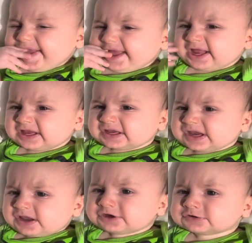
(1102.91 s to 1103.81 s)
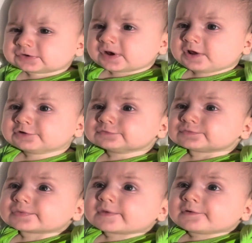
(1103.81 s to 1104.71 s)
But
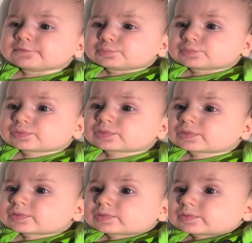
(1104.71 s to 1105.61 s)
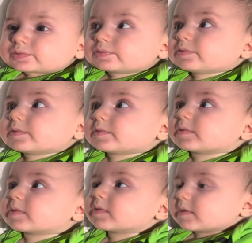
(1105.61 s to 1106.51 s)
uh, he seems to like it fine.
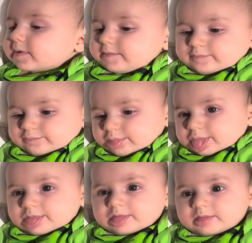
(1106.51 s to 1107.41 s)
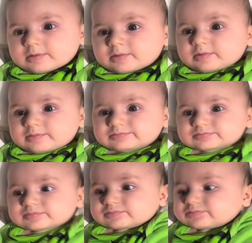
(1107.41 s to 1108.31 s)
He hasn't been mad or anything.
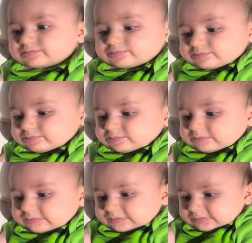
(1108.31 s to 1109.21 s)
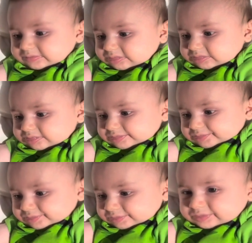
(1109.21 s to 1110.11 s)
This is how he normally
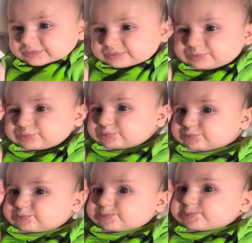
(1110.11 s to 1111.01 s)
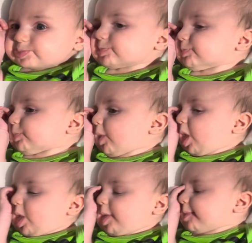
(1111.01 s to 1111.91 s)
acts. So I
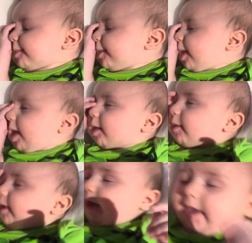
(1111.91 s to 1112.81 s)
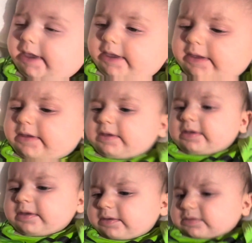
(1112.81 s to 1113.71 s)
think Philip likes the MIMOS pillow. Do
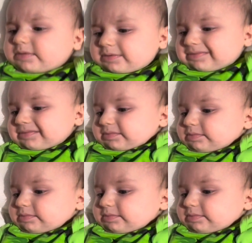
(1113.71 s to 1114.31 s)
you like it?